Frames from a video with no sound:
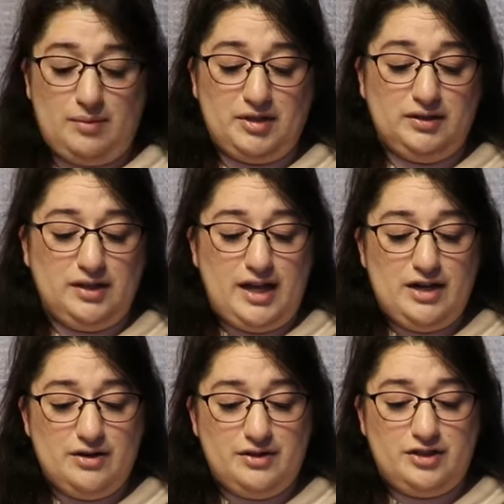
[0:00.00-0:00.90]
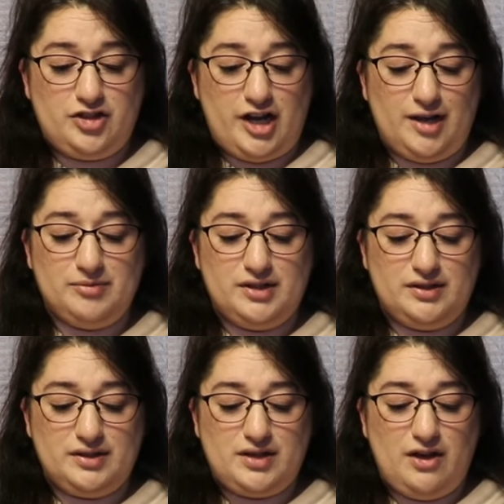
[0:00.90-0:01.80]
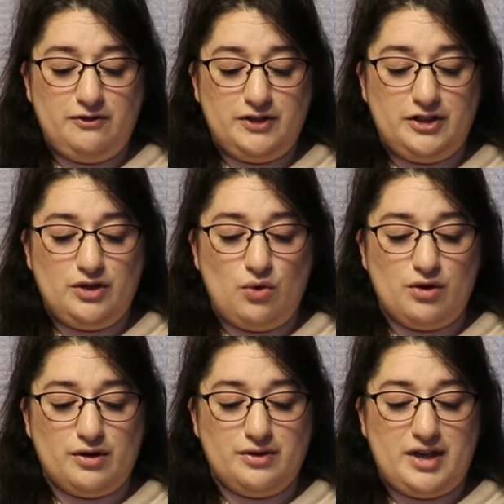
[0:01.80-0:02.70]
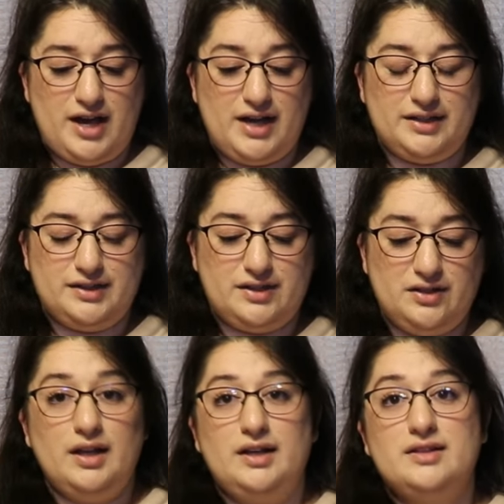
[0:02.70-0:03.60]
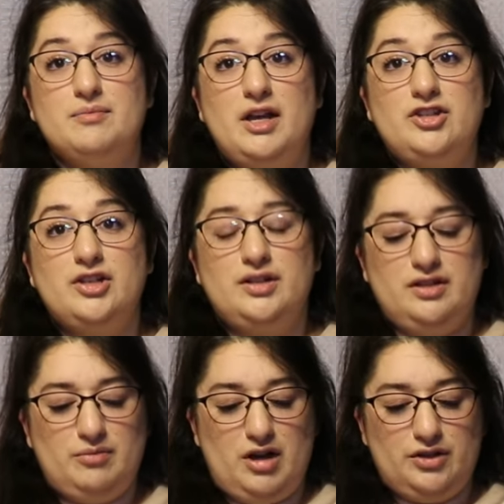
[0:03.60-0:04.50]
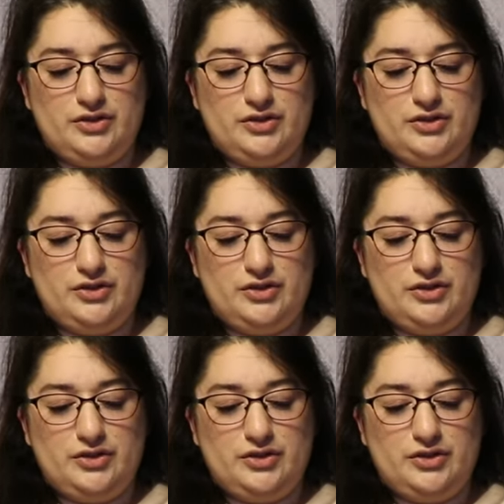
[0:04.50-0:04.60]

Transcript: I'm gonna layer the jams and stuff in the order that it is mentioned in the manga.